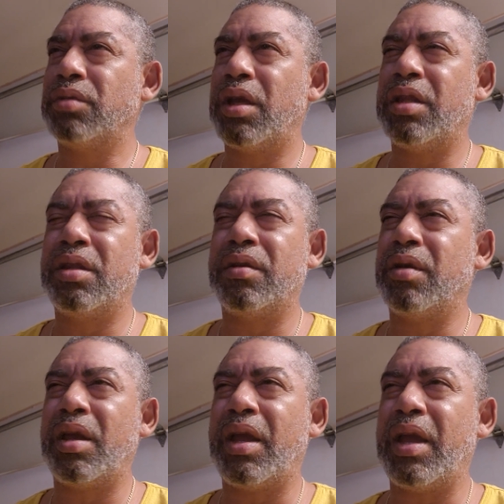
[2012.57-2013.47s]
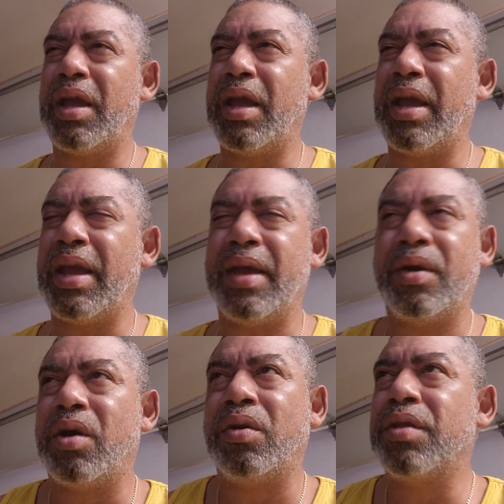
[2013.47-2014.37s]
And the
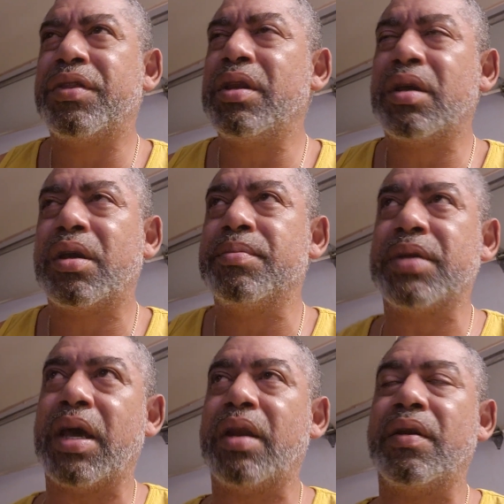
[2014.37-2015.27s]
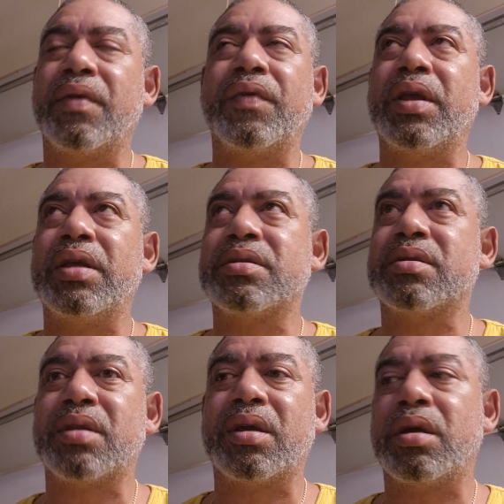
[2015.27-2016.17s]
only thing that comes out of it
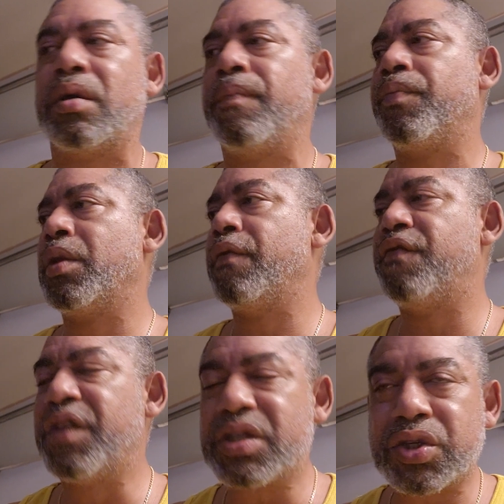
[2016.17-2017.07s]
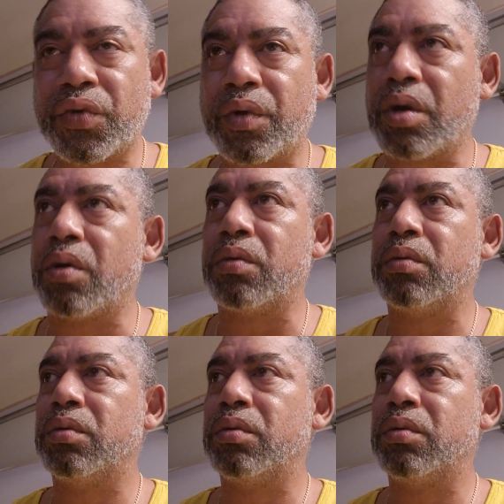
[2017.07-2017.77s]
is the visceral